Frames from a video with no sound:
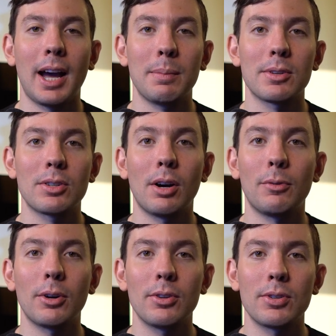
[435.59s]
I'm a
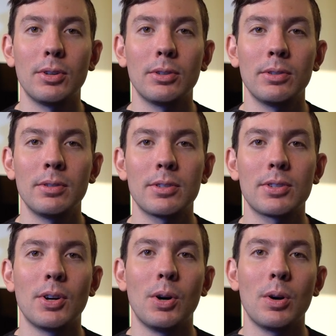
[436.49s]
software consultant,
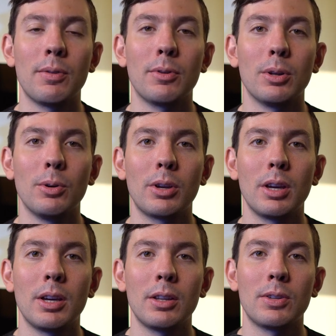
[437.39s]
so if you're
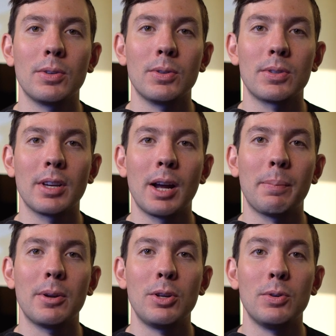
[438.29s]
looking to set
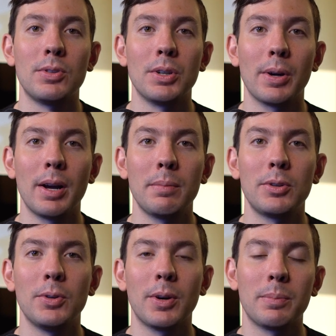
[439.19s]
up a new
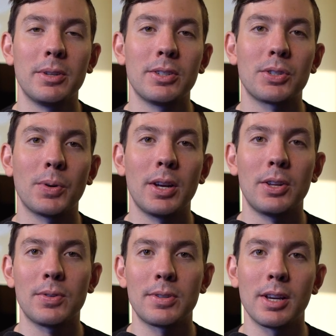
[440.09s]
CRM to
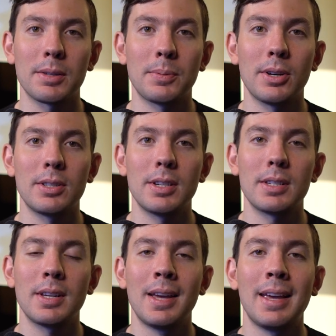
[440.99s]
administrate your sales
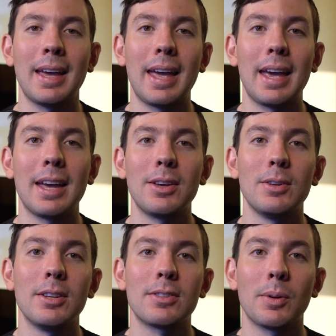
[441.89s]
process
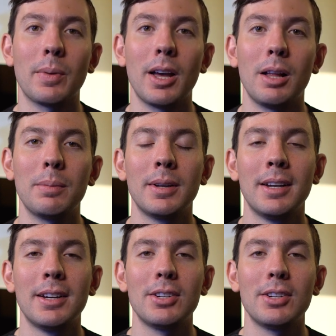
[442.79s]
and you need some help,